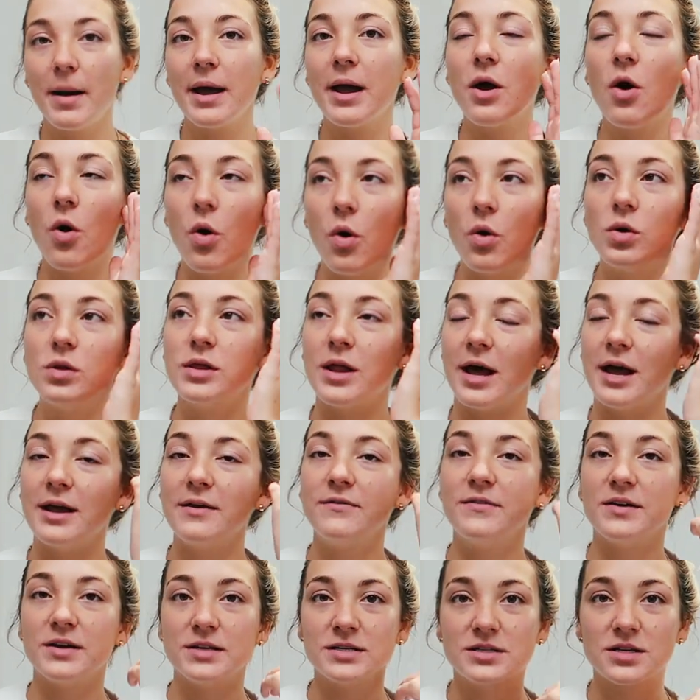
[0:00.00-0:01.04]
Whole
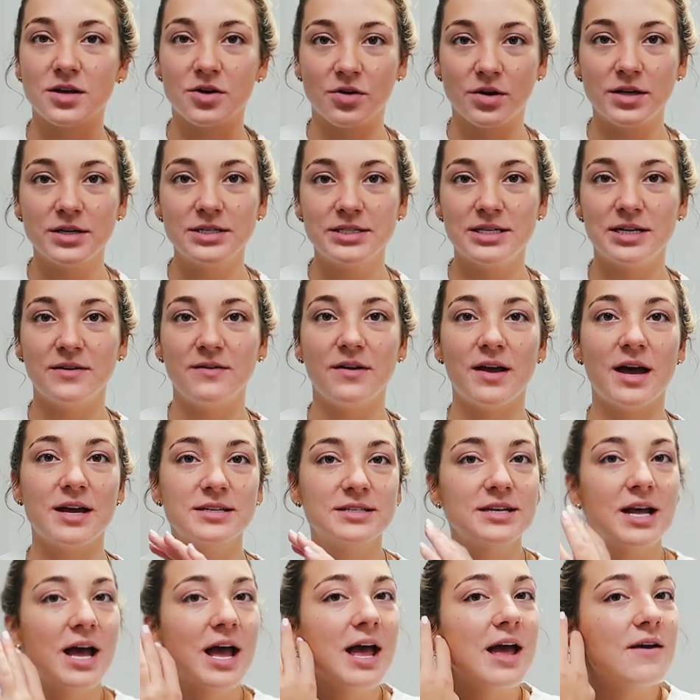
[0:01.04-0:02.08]
life is literally
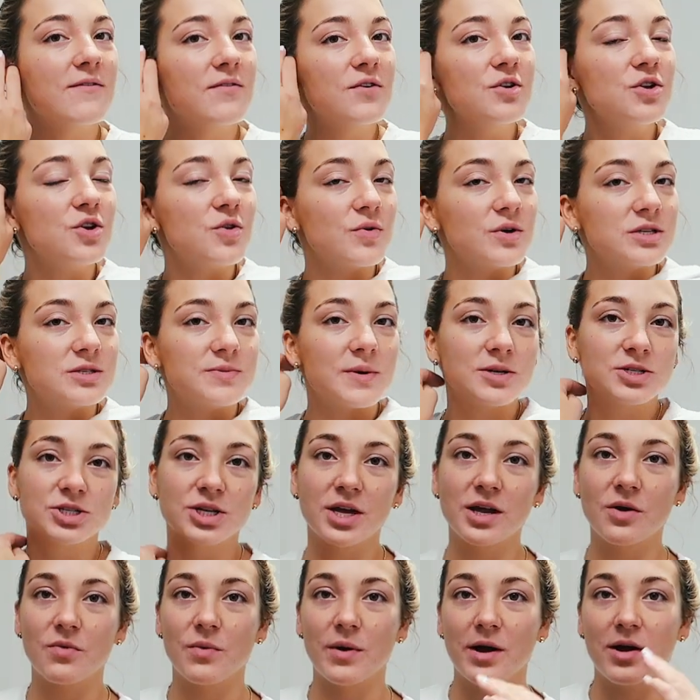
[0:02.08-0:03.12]
CVS. If you knew,
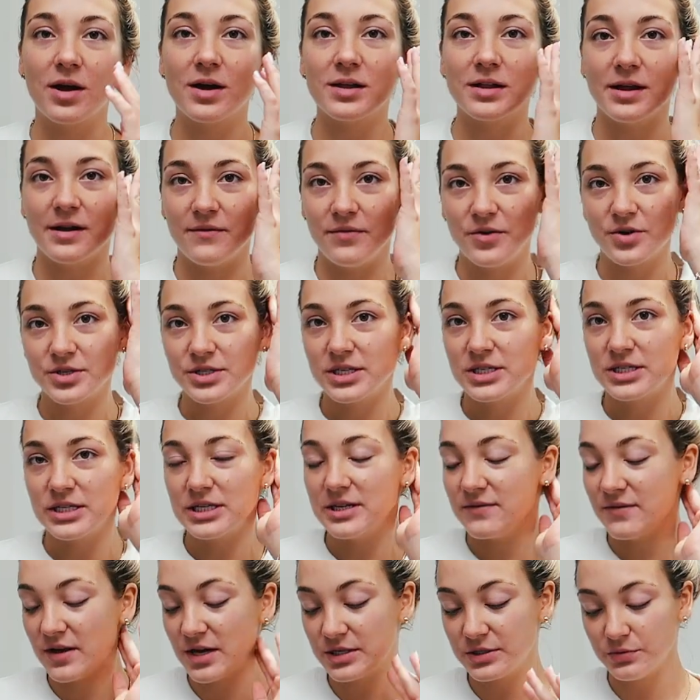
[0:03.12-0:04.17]
especially like where I live, there's a
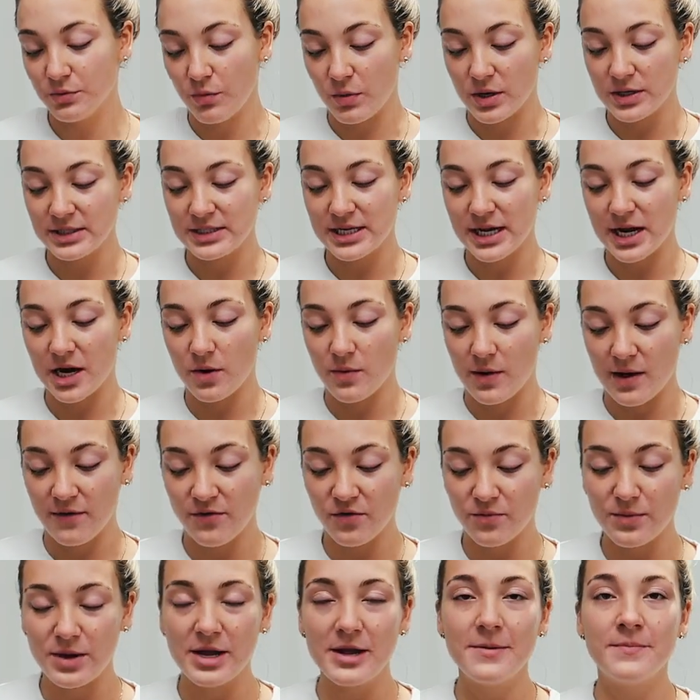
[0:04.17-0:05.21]
CVS 1 second away
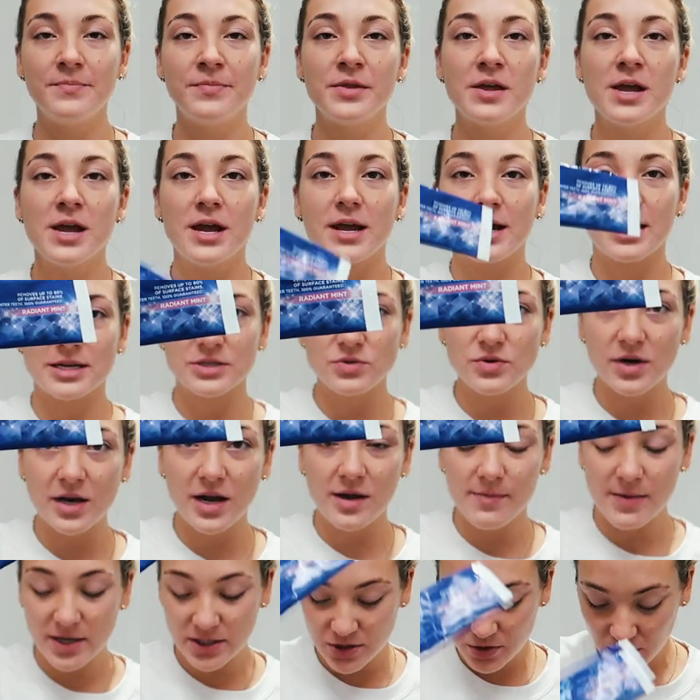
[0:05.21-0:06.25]
from me. Guess where I
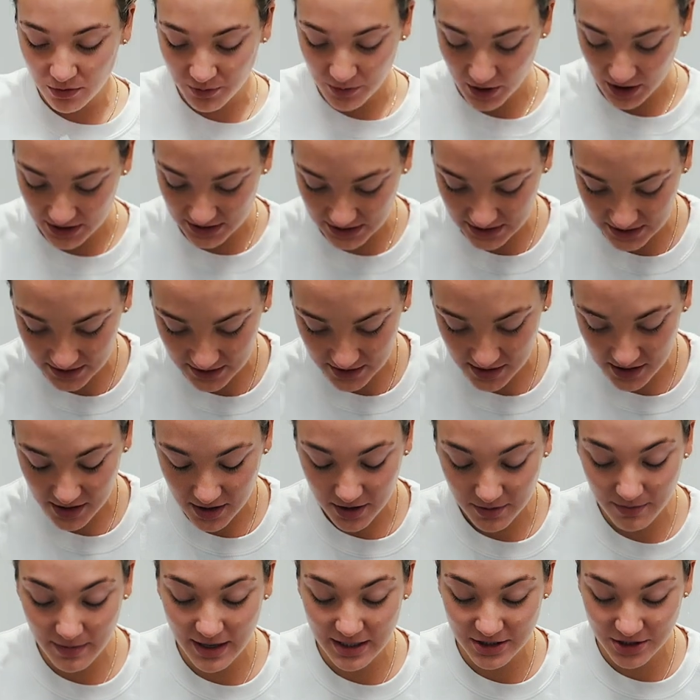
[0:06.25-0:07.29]
get my toothbrush?
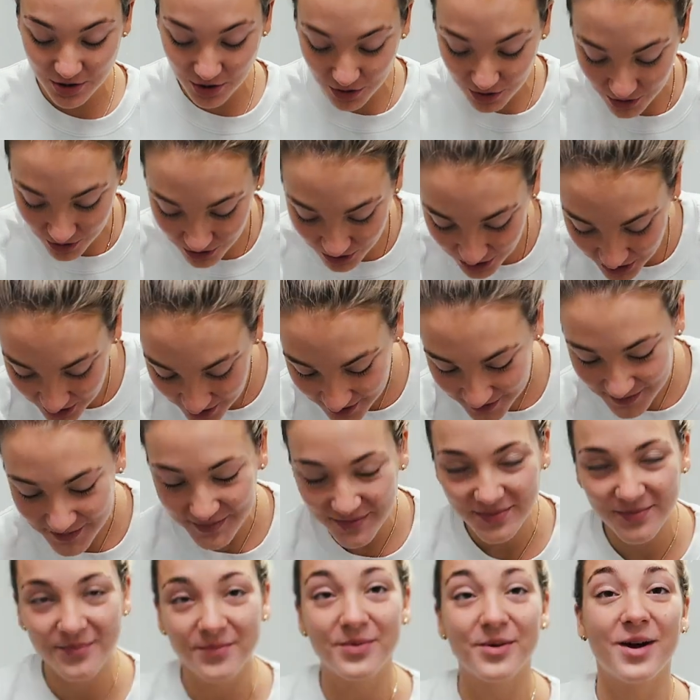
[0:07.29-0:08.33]
My
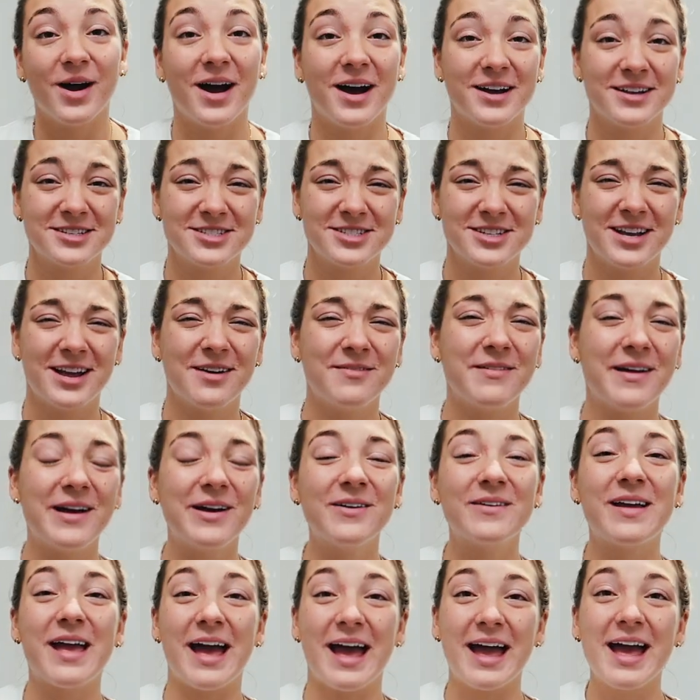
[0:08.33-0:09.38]
toothbrush.
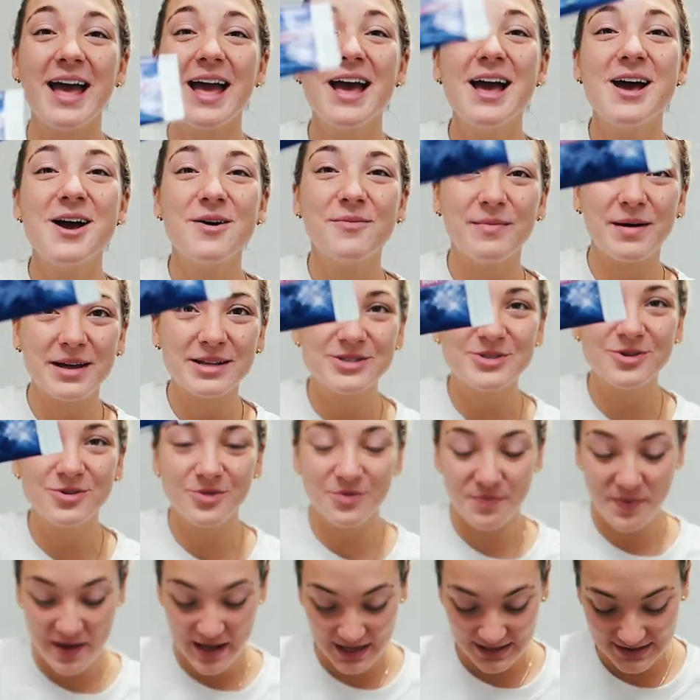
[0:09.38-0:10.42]
Okay, my
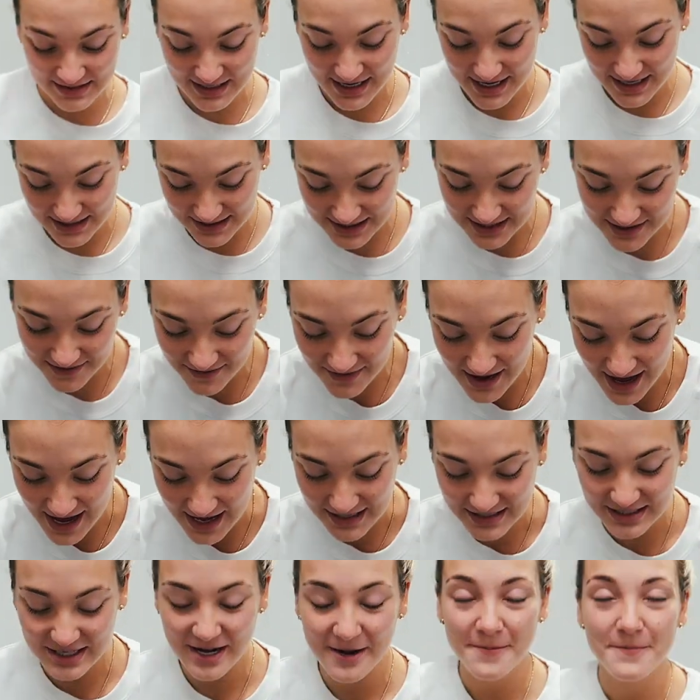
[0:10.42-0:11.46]
toothpaste.
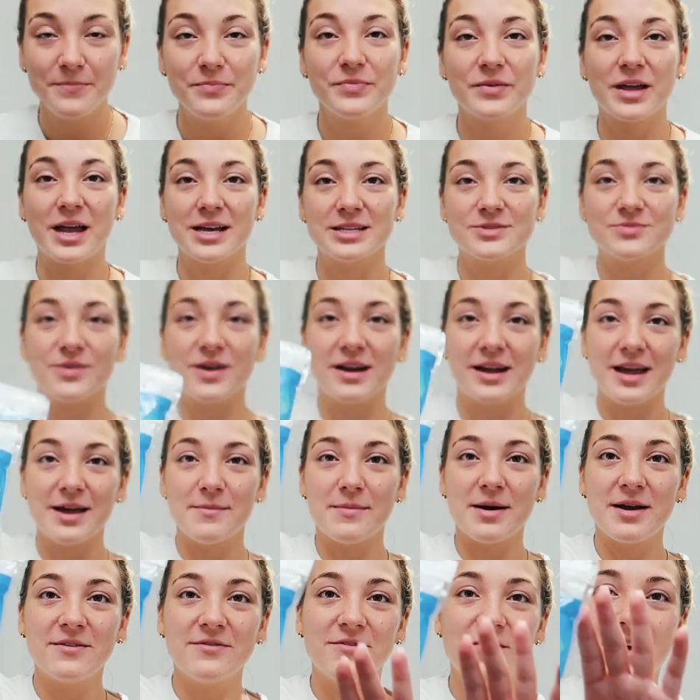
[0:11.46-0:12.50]
CVS. Guess where I
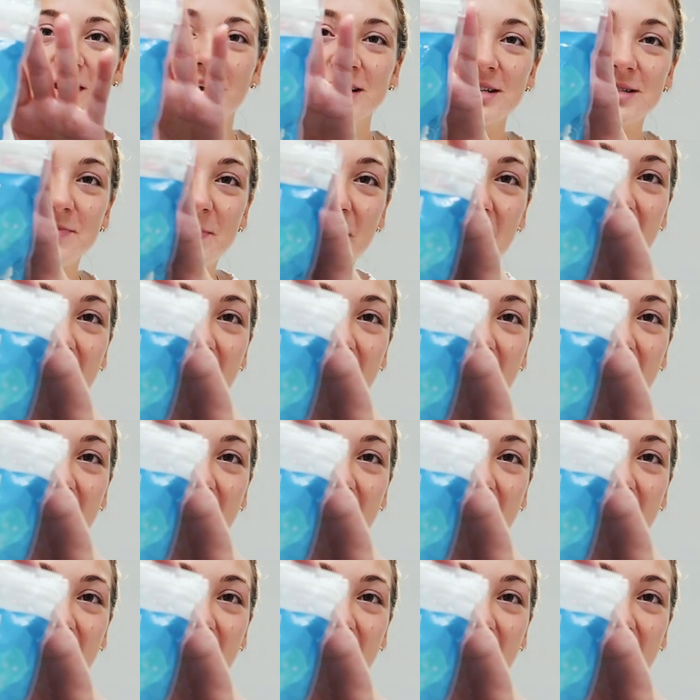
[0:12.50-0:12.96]
get my floss